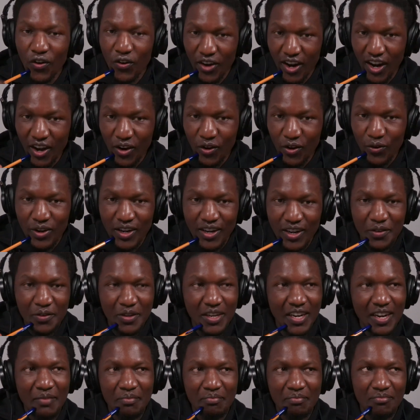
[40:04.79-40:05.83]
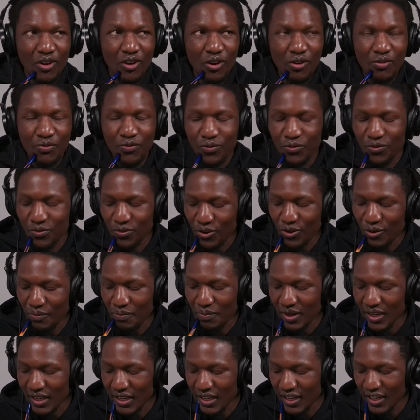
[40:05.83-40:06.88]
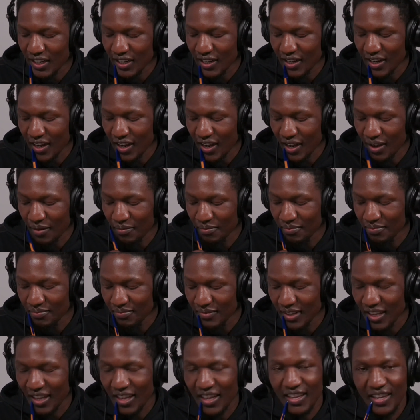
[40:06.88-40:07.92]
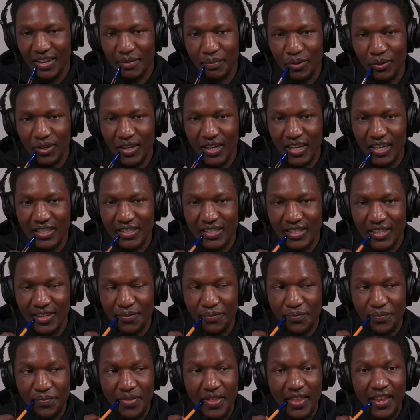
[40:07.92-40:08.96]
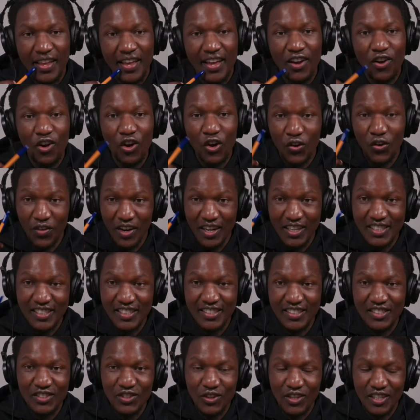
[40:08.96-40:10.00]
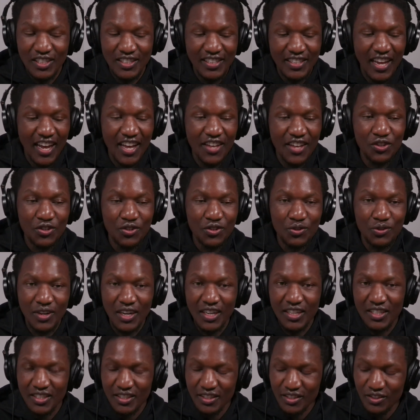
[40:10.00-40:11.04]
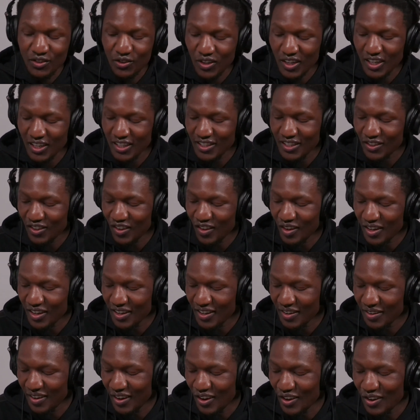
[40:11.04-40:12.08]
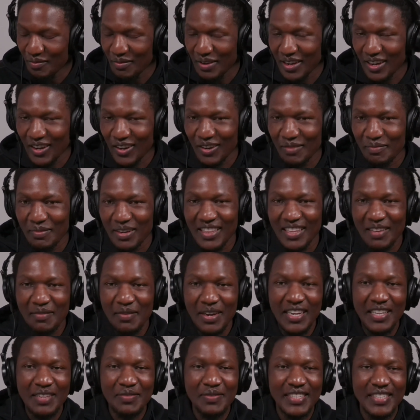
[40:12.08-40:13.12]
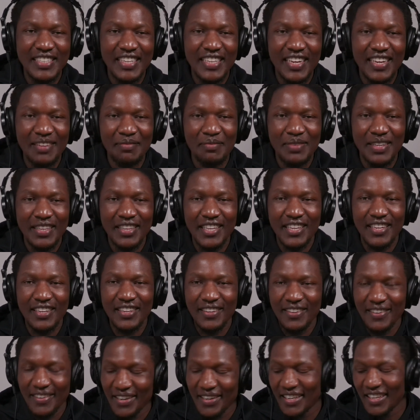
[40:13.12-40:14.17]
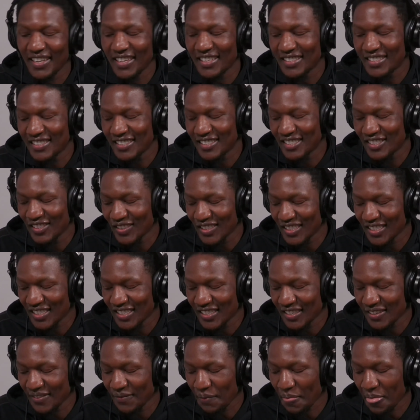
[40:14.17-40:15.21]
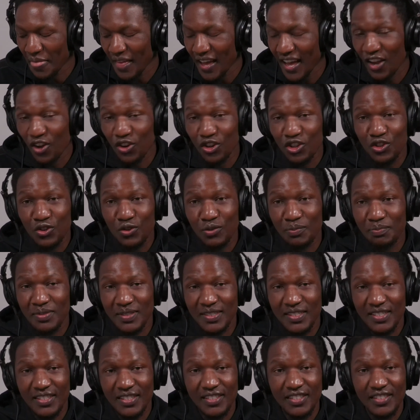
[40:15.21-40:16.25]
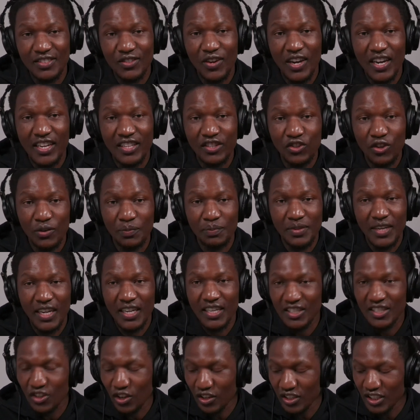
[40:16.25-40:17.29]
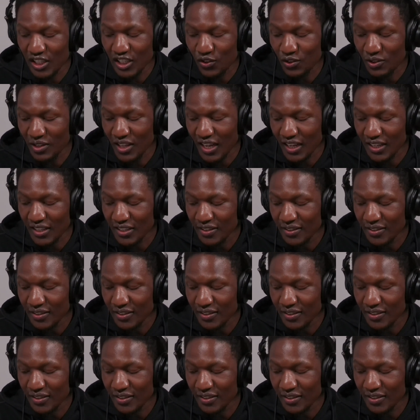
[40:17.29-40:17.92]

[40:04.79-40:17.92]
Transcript: Now, when I'm off completely, I'm here podcasting or writing stories. I used to write stories on the management diary, but then it did not. I got too busy, so I stopped. I discontinued that.